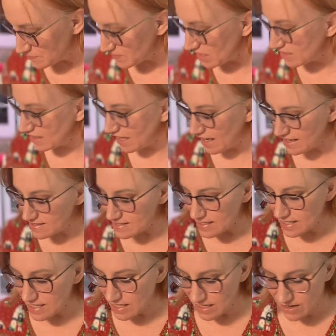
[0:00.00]
And
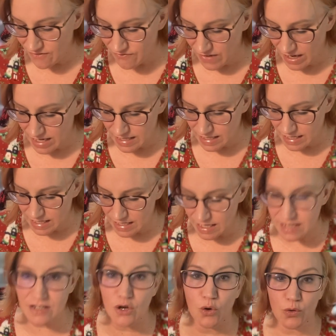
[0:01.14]
lastly, finally,
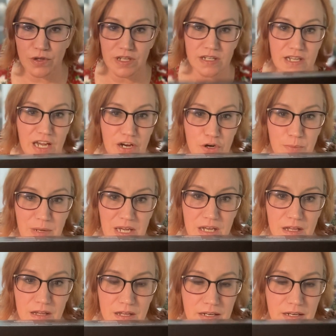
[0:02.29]
golden caramel.